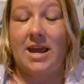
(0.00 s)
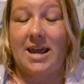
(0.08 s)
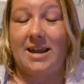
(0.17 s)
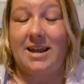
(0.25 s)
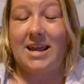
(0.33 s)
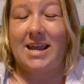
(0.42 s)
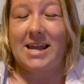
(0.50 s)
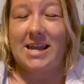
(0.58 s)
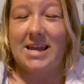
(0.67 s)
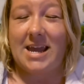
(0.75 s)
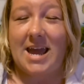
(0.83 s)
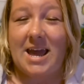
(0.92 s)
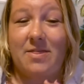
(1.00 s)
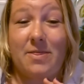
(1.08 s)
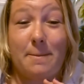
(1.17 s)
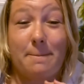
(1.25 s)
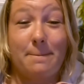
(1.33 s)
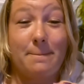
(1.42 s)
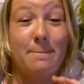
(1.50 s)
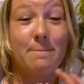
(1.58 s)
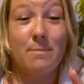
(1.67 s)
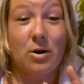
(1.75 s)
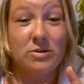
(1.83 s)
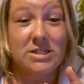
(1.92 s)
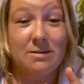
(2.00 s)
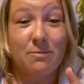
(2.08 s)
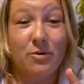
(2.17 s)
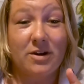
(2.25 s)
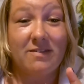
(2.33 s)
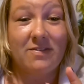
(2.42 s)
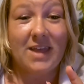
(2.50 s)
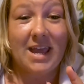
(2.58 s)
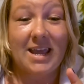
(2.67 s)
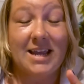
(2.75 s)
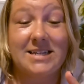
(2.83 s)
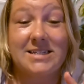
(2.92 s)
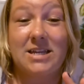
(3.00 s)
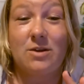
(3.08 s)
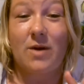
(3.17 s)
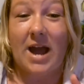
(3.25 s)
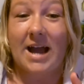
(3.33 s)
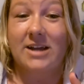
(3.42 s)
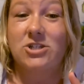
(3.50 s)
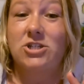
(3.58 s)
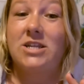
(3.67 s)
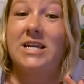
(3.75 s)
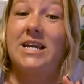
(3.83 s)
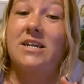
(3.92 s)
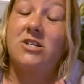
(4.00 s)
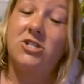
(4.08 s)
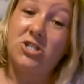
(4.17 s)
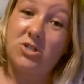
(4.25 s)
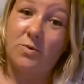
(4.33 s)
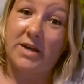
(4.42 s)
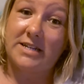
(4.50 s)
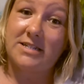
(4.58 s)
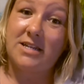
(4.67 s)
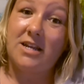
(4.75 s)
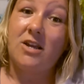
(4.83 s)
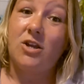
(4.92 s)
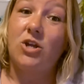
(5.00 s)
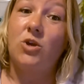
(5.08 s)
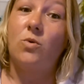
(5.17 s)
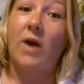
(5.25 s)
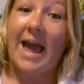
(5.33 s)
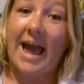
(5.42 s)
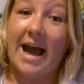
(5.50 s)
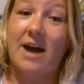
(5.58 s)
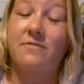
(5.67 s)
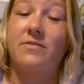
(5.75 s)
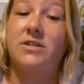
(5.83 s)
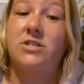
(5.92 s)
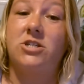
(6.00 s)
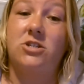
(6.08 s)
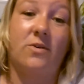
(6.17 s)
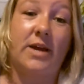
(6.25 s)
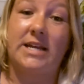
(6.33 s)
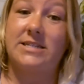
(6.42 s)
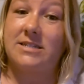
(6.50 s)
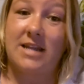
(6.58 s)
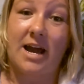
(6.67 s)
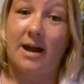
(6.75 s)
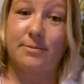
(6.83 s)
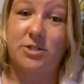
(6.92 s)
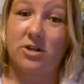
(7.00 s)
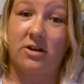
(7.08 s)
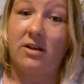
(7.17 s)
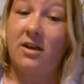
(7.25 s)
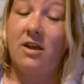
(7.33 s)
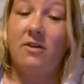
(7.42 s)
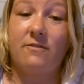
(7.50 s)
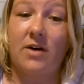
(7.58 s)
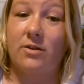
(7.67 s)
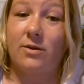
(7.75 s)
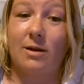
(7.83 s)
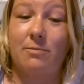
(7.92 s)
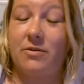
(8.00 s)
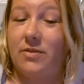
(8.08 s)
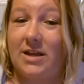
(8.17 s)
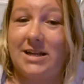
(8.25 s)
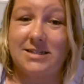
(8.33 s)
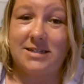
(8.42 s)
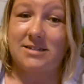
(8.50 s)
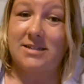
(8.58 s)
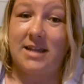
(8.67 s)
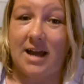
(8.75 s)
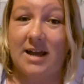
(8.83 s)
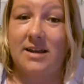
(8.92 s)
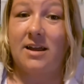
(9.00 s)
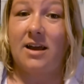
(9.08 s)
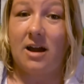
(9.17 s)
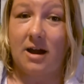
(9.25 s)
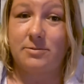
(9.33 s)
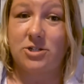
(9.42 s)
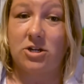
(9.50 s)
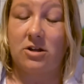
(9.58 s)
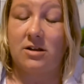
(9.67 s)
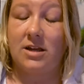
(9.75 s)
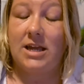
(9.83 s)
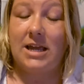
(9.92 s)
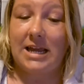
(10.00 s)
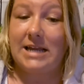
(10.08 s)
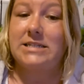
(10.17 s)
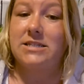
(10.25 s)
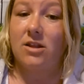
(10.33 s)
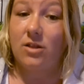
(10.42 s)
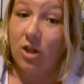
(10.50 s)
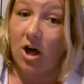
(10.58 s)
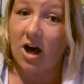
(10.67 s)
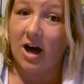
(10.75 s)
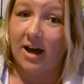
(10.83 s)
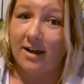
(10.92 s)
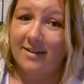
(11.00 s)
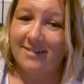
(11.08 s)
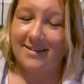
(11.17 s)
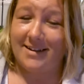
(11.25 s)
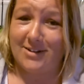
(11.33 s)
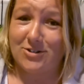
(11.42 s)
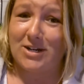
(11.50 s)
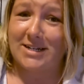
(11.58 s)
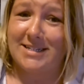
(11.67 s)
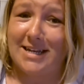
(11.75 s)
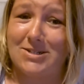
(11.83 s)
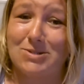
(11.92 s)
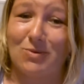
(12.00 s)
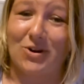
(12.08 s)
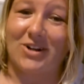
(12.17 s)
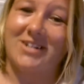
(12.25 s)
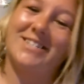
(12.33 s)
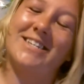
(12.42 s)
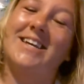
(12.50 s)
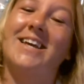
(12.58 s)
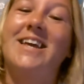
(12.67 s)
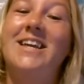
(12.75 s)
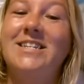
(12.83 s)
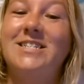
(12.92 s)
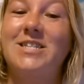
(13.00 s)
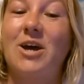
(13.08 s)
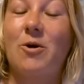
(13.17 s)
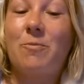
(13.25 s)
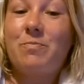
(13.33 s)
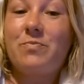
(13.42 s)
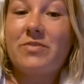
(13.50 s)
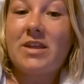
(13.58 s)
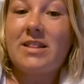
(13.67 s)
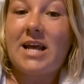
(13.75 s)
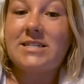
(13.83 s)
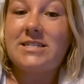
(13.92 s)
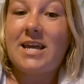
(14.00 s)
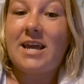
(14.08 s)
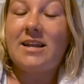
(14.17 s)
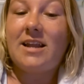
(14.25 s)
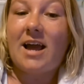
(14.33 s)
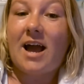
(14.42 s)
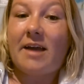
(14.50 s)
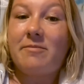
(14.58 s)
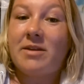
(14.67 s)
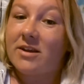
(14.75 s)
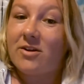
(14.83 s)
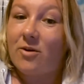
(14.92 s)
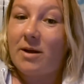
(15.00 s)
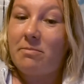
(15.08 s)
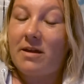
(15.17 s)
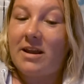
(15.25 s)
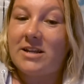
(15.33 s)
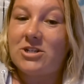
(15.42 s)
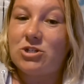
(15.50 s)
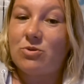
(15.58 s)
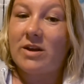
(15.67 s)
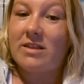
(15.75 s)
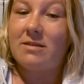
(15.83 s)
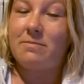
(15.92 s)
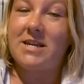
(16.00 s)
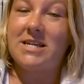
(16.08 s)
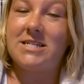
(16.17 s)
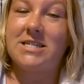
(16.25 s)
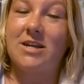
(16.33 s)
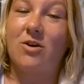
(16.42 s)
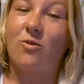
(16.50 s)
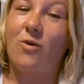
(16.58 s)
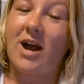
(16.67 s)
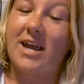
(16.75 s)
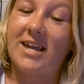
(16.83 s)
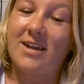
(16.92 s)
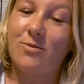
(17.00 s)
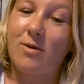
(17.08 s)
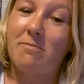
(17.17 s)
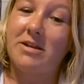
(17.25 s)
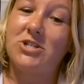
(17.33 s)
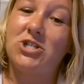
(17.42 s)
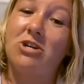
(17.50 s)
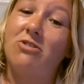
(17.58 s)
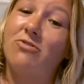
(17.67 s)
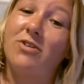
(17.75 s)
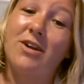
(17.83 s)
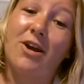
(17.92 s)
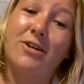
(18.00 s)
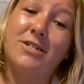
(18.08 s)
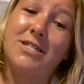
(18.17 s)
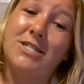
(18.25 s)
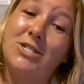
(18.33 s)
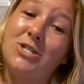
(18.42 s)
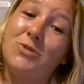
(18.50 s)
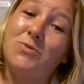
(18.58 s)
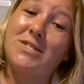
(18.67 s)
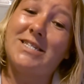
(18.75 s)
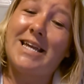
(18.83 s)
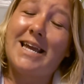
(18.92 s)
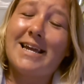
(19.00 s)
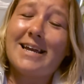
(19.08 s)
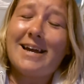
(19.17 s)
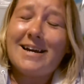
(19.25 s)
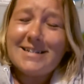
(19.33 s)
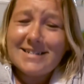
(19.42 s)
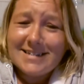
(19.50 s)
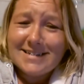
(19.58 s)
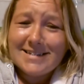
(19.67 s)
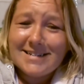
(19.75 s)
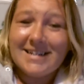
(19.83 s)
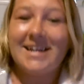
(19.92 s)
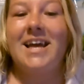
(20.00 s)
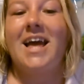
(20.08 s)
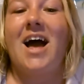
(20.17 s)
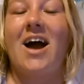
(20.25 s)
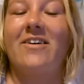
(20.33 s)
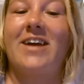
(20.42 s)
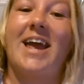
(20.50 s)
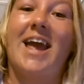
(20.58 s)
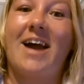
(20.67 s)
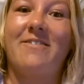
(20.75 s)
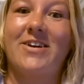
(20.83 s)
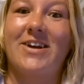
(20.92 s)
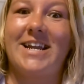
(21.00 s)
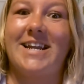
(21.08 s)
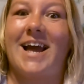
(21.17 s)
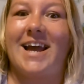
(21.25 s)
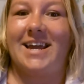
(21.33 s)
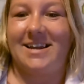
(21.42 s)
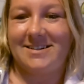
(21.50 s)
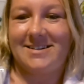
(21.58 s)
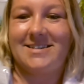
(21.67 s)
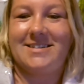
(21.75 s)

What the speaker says: And the most important thing is that you actually do it. You have to do it. It's not optional. Following up with leads is not optional. It's a law in the direct sales world. So that's it. I'm going to go up and enjoy the peace and quiet while my children are snoozing. All right. Have a great night.